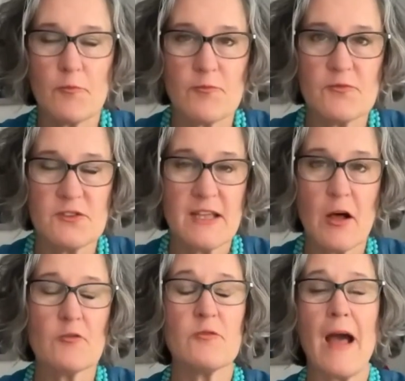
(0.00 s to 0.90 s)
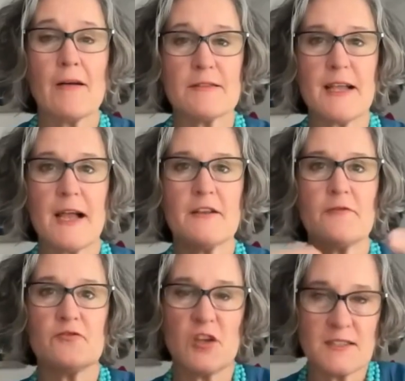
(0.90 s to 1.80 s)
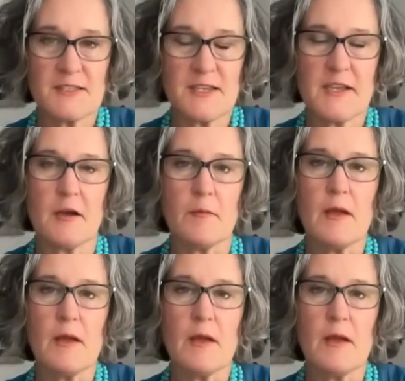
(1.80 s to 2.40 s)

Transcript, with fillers: sell outside of just him.